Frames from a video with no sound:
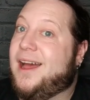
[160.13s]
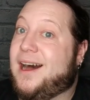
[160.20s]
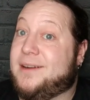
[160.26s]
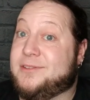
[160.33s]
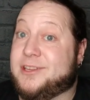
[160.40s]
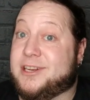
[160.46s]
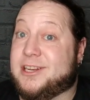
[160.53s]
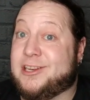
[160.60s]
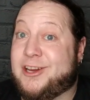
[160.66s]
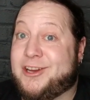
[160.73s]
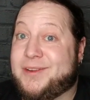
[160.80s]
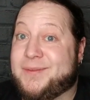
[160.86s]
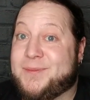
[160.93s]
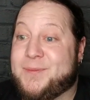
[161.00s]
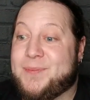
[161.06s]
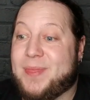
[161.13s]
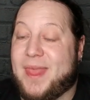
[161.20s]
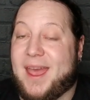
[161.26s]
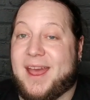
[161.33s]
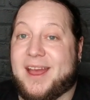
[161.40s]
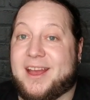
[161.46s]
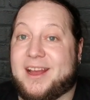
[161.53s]
I've learned a lot.
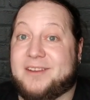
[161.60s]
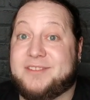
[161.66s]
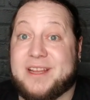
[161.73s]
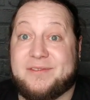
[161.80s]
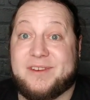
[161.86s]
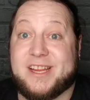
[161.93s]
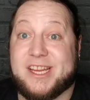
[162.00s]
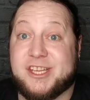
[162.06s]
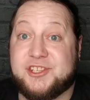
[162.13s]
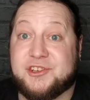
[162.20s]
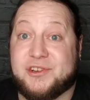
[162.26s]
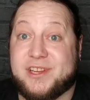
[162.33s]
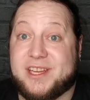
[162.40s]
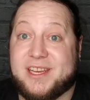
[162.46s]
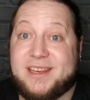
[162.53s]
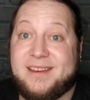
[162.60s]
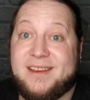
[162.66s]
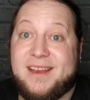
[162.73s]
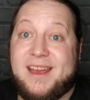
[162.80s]
I've definitely enjoyed it.